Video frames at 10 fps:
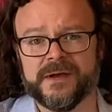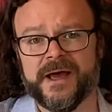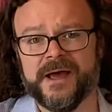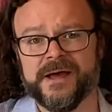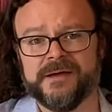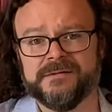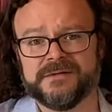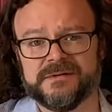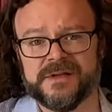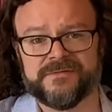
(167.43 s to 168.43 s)
and
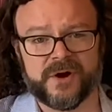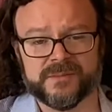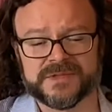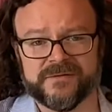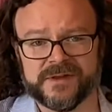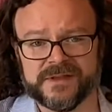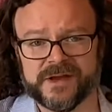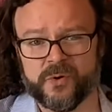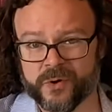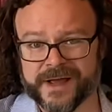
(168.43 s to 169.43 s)
he farms
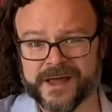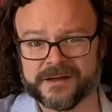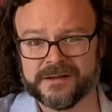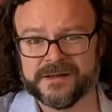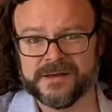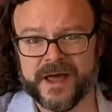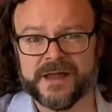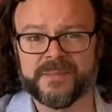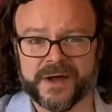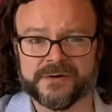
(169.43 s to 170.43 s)
everything organically
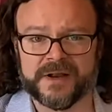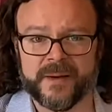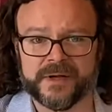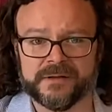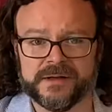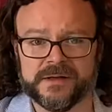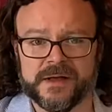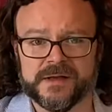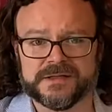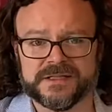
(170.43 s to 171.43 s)
and biodynamically
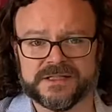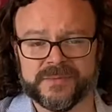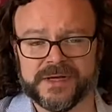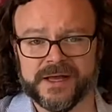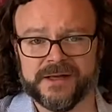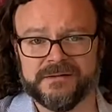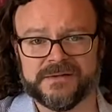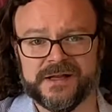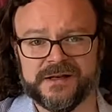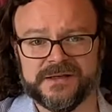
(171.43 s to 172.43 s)
since the beginning.
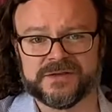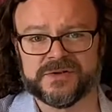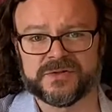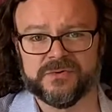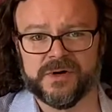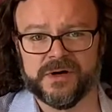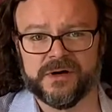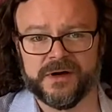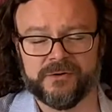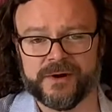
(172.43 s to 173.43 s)
And he's also
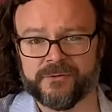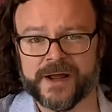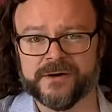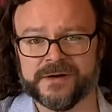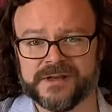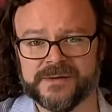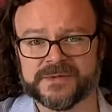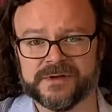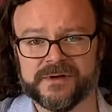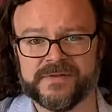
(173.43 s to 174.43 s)
a, a great writer and keeps
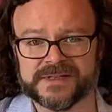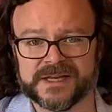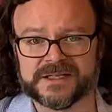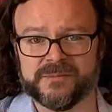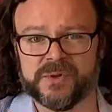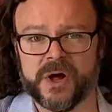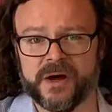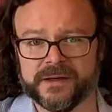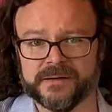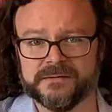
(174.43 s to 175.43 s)
a fantastic
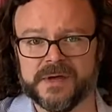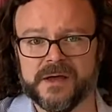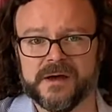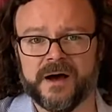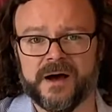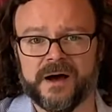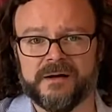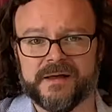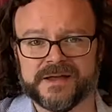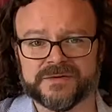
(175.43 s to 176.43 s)
blog and
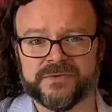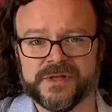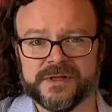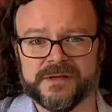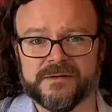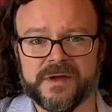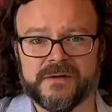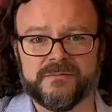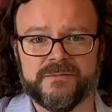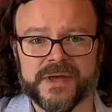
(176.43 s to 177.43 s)
uh, has really
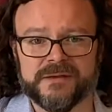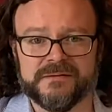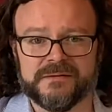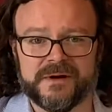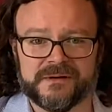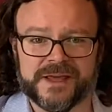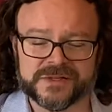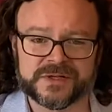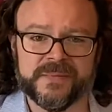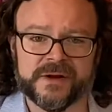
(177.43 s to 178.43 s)
been
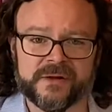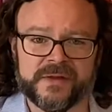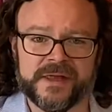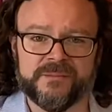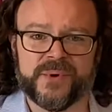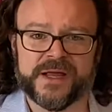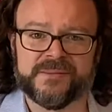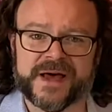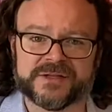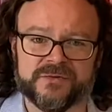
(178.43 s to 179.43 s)
instrumental in bringing
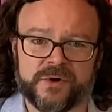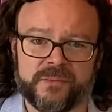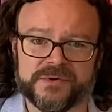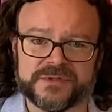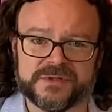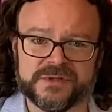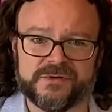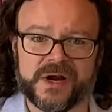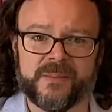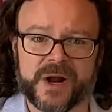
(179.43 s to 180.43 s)
Paso Robles to
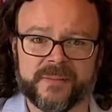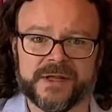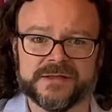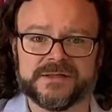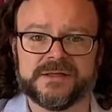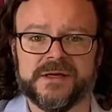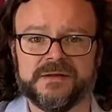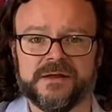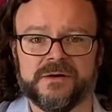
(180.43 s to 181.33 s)
greater prominence in the